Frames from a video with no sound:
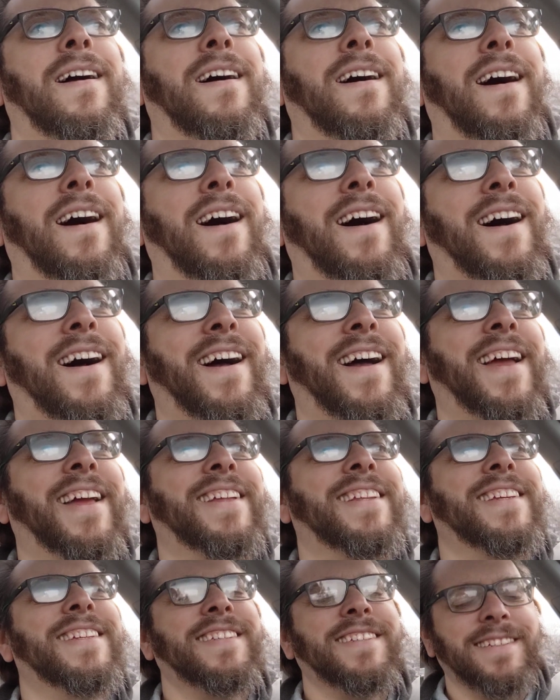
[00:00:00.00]

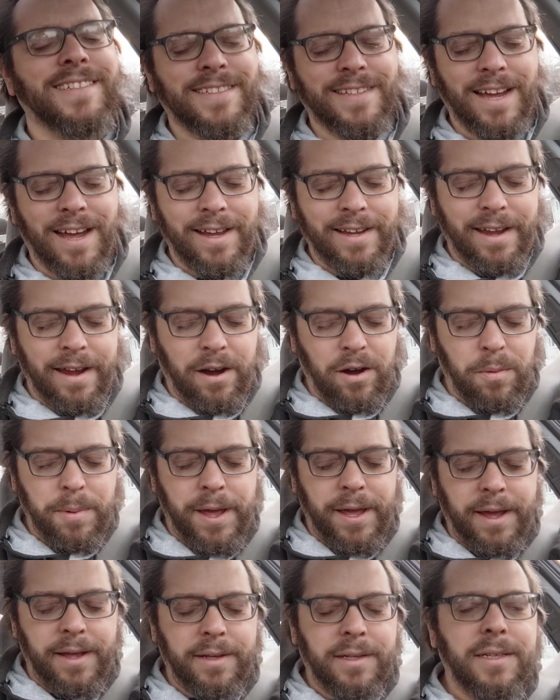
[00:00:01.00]
Hi, this is Scott
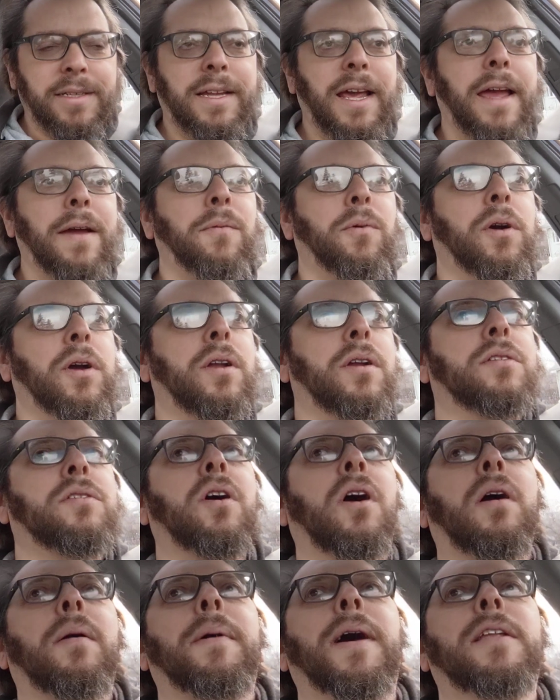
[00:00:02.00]
Garibay, and today we're going to
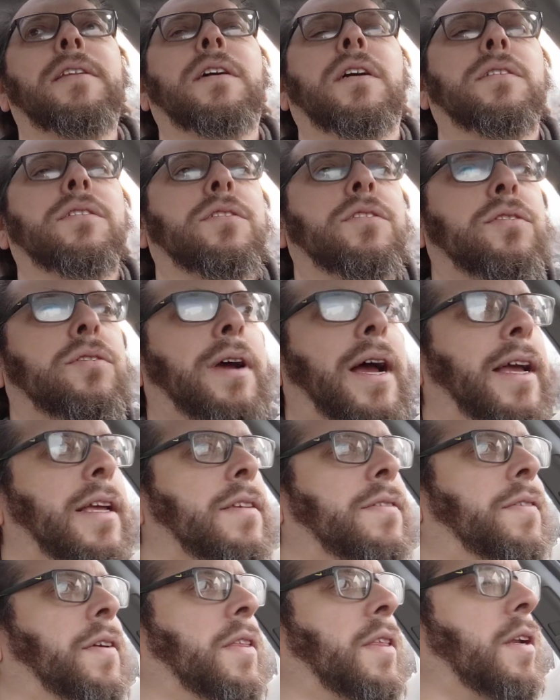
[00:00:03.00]
talk about Dungeons and Dragons 5th